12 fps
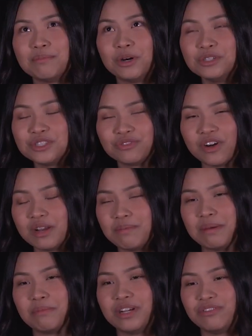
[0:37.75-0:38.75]
most fond
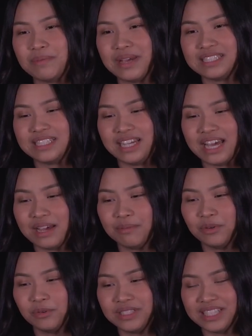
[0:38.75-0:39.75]
memory from
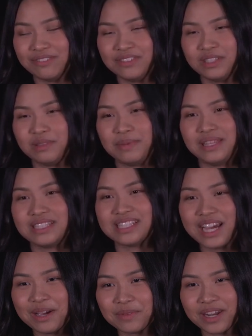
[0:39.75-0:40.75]
STM would definitely be the
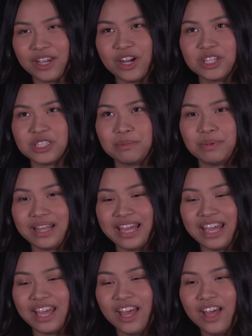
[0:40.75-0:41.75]
time that I got to
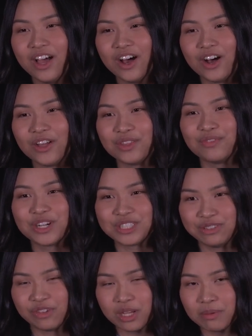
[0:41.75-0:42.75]
play on the
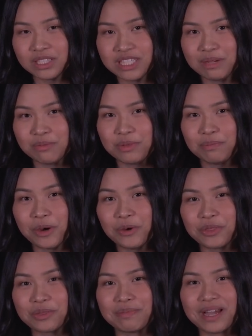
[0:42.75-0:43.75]
varsity volleyball team with
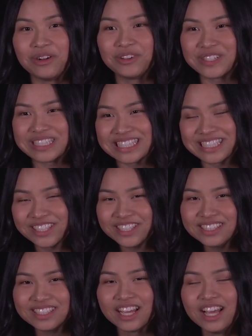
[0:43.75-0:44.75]
both my older
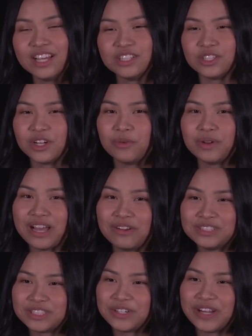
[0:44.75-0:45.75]
sisters. So when I
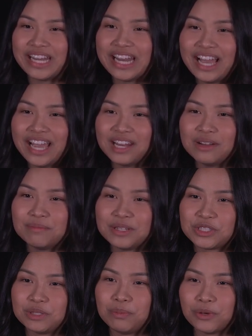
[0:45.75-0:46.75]
was in grade 9,
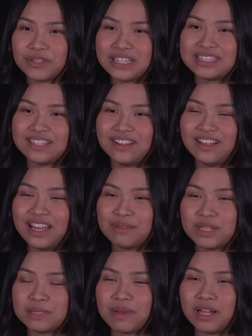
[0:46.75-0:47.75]
Mr. Borthistle
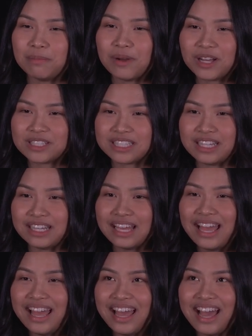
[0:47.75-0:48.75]
and Ms. Palaposki
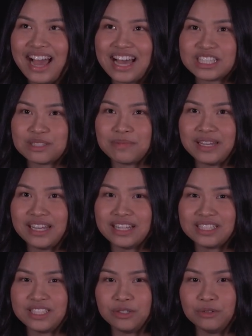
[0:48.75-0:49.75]
asked
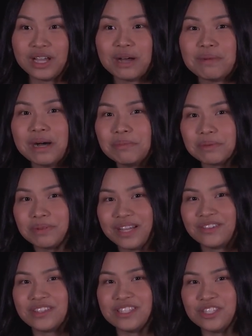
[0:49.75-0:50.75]
me to come up and
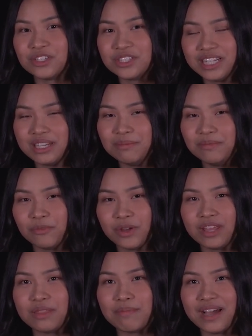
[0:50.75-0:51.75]
play on the senior team
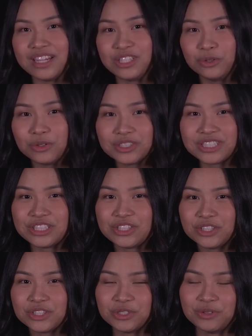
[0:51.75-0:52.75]
with my two older
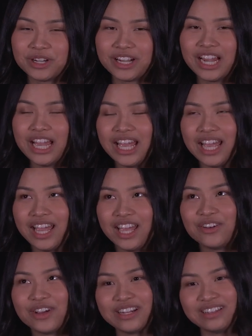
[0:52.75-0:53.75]
sisters who were
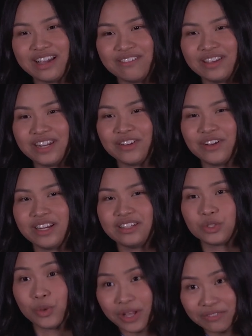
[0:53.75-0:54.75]
in grade 11 and
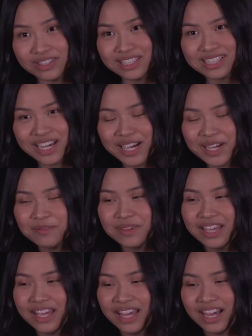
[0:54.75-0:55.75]
grade 12 at the time.
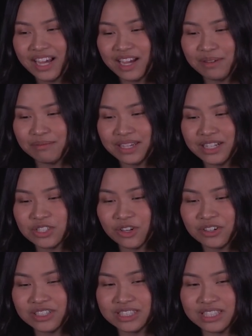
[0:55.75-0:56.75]
And it's
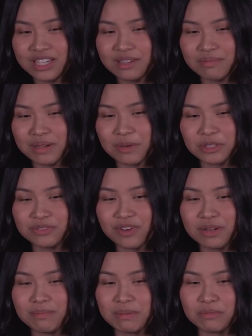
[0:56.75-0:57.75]
honestly my most
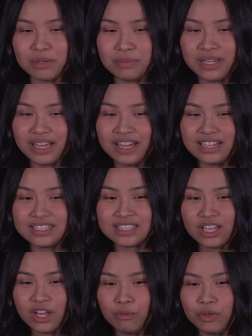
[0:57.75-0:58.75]
fond memory
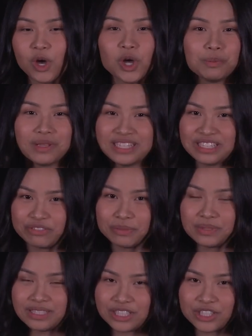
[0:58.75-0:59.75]
because we all played
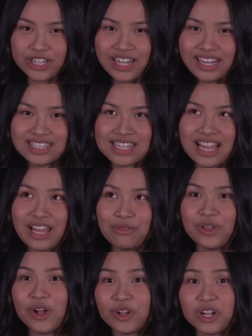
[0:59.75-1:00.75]
different positions
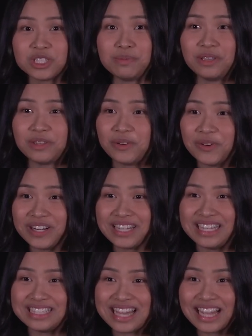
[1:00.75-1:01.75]
and we all got to be at the court
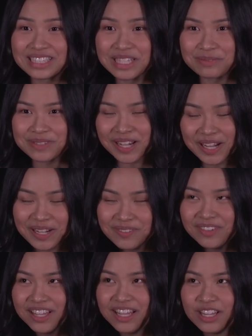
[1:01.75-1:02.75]
at the exact same
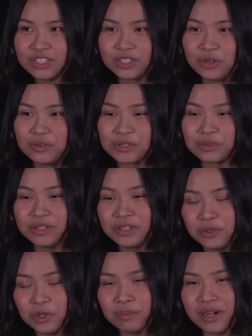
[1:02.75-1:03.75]
time. So it was a really
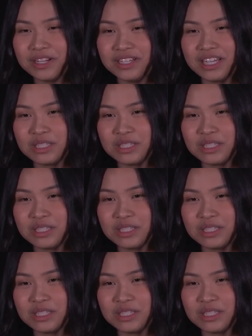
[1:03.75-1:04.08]
cool bonding